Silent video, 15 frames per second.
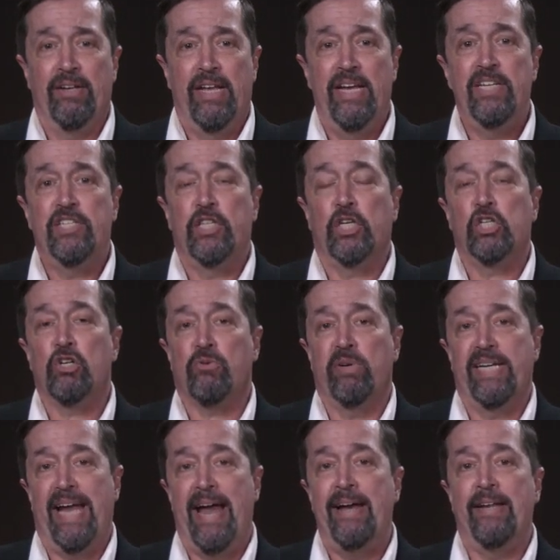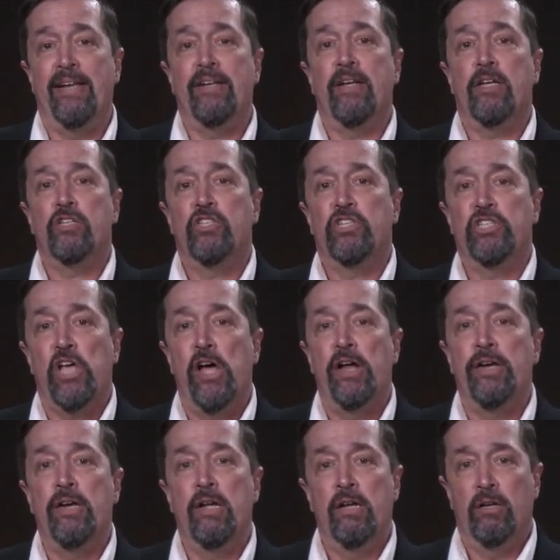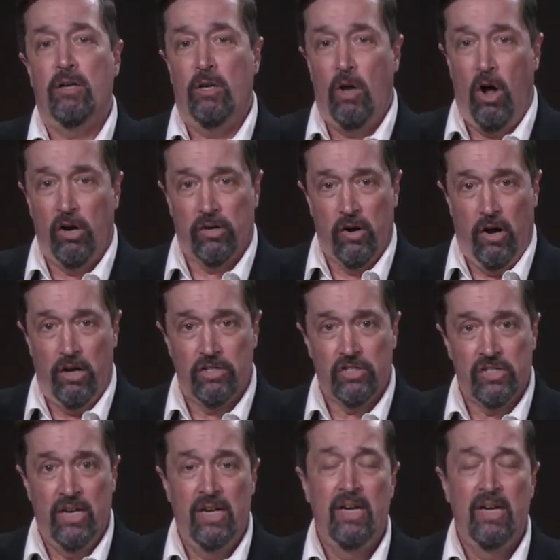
He's the created son logos.